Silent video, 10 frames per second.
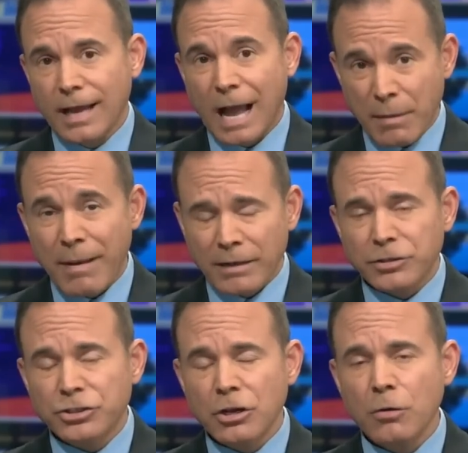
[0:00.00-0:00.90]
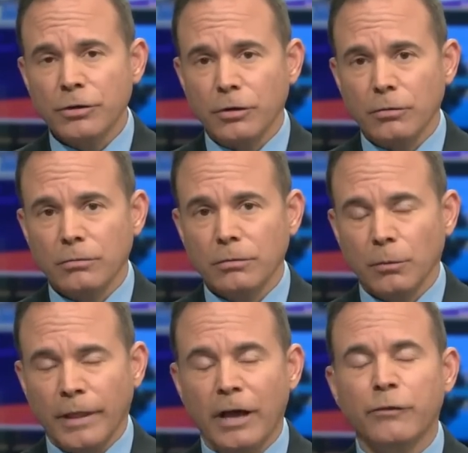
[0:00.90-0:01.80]
I'm about to show you.
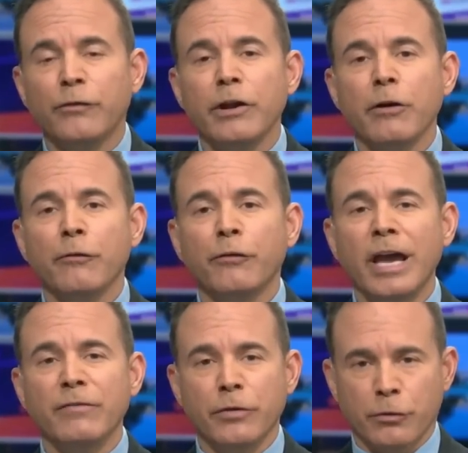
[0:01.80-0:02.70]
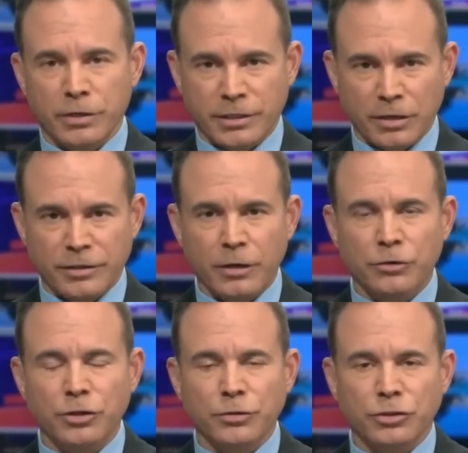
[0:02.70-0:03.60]
Without fear or favor, The Chris Salcedo
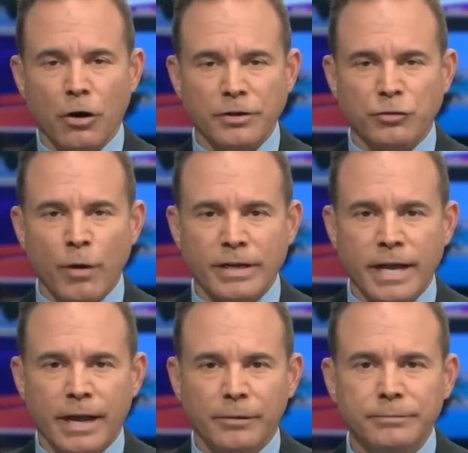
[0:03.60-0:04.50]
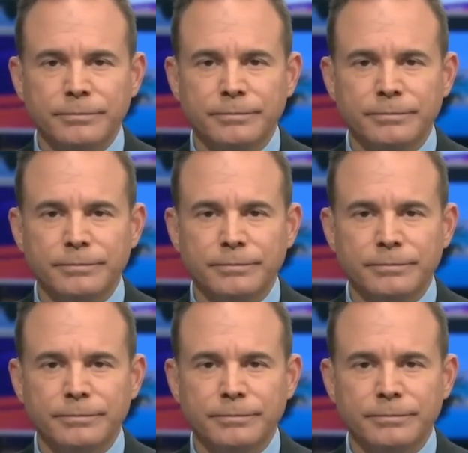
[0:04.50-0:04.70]
Show starts right now.